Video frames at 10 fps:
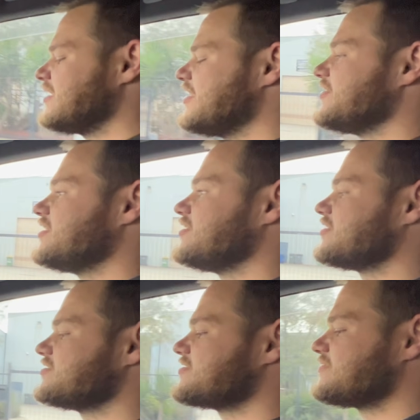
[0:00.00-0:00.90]
and then you
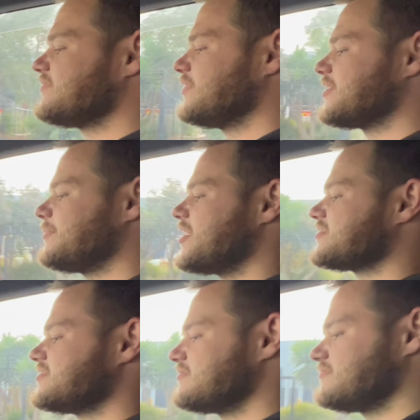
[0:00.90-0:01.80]
can just flick it
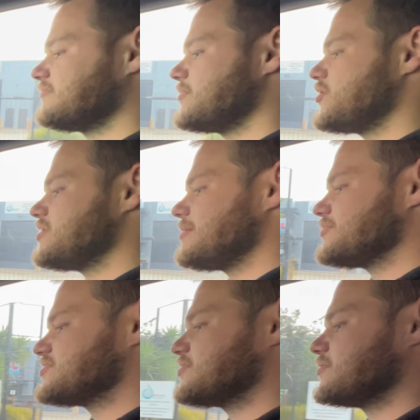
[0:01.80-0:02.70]
back to mode
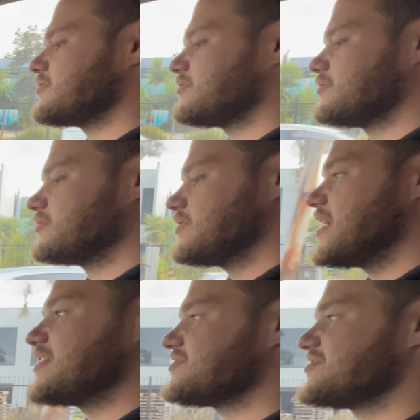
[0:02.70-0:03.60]
number 2,
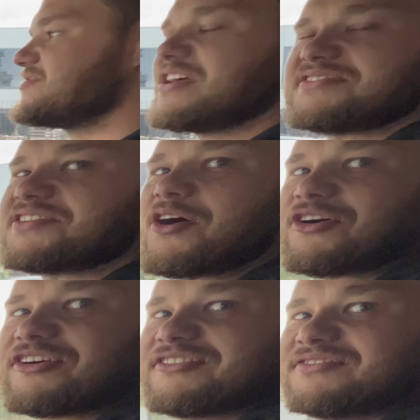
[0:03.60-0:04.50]
and it's just dead stock.
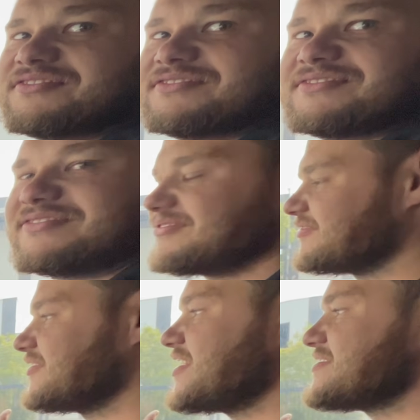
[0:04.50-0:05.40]

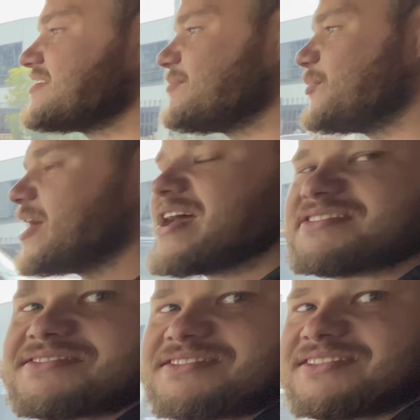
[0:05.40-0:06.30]
That's the best.